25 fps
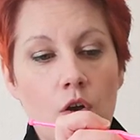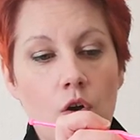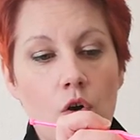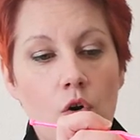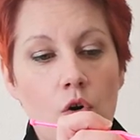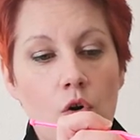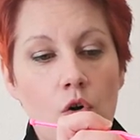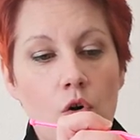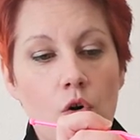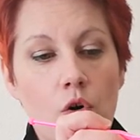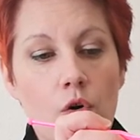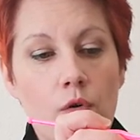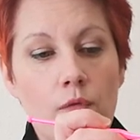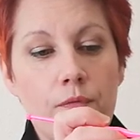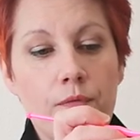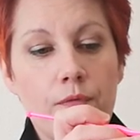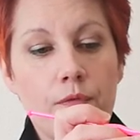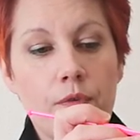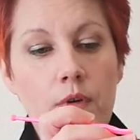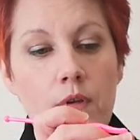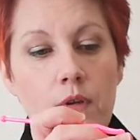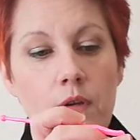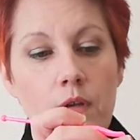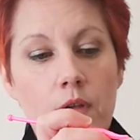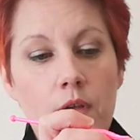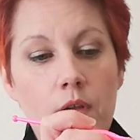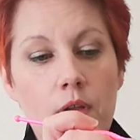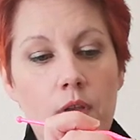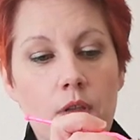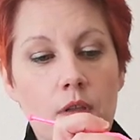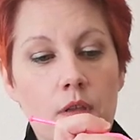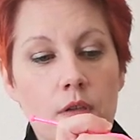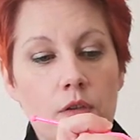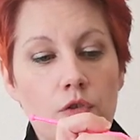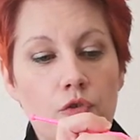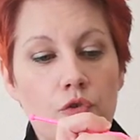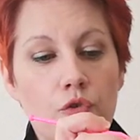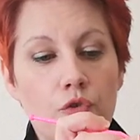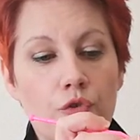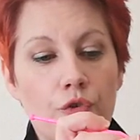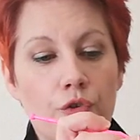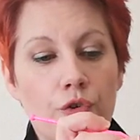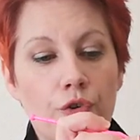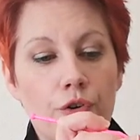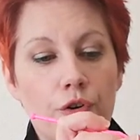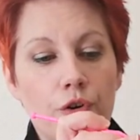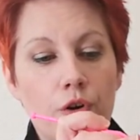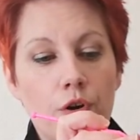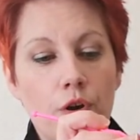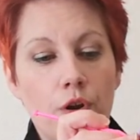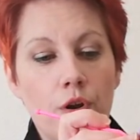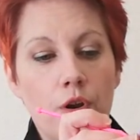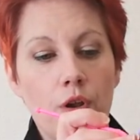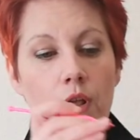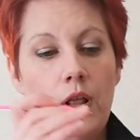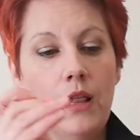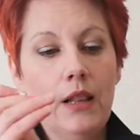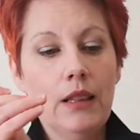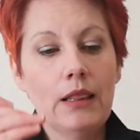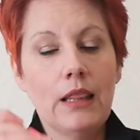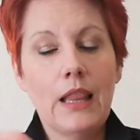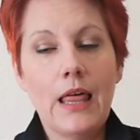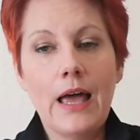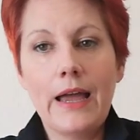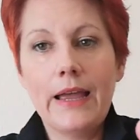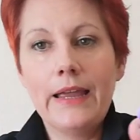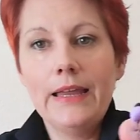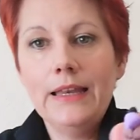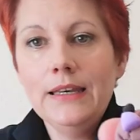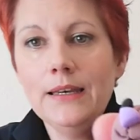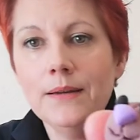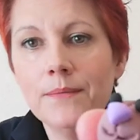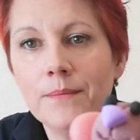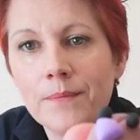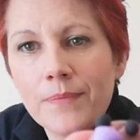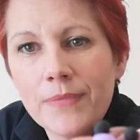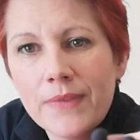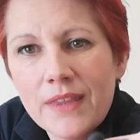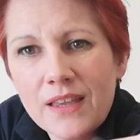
of your line.